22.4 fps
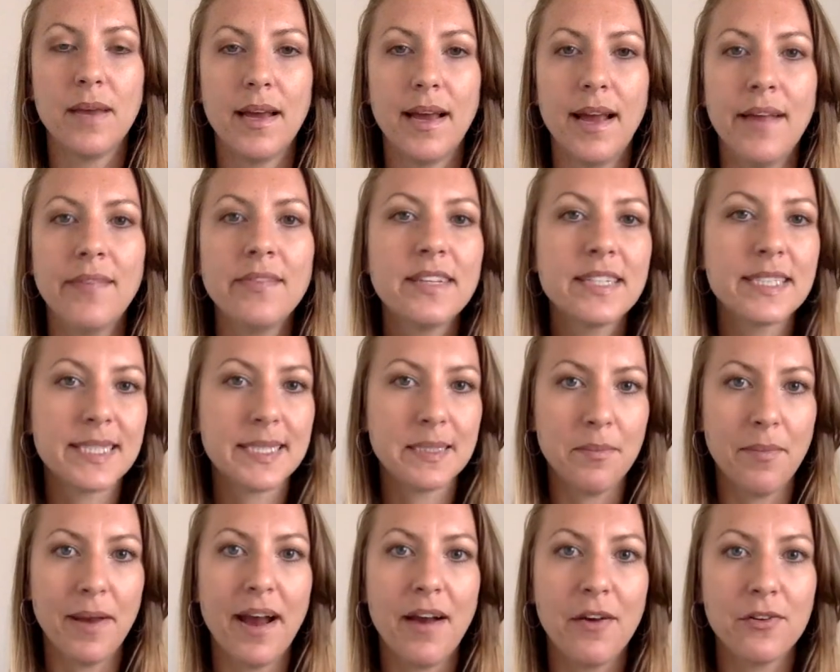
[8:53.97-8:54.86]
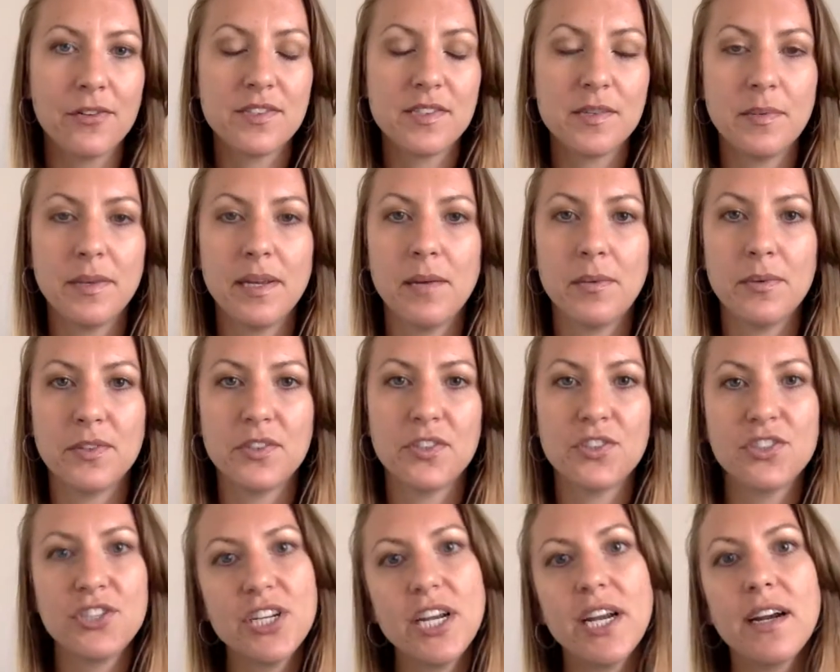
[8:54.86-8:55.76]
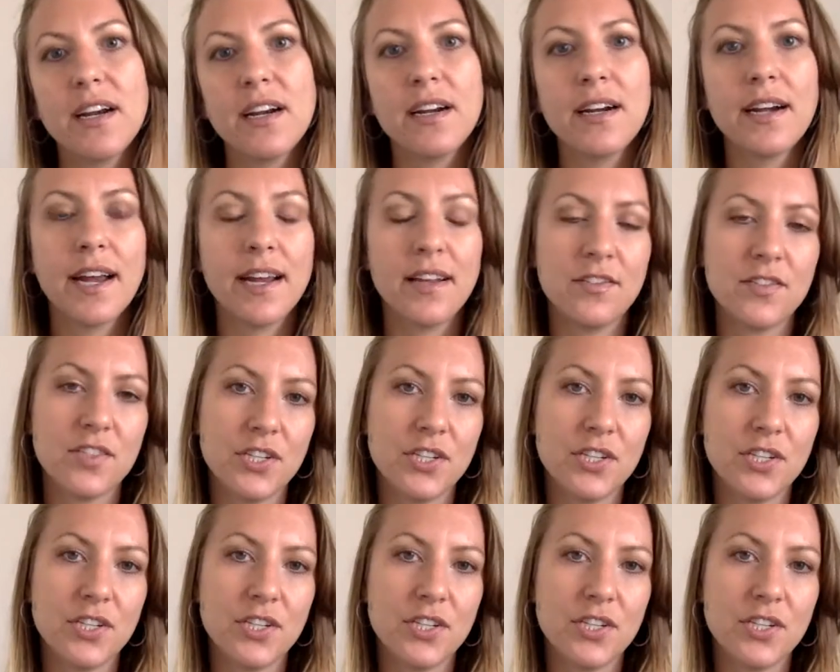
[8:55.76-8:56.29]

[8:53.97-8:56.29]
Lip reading: endless amount to be able to share and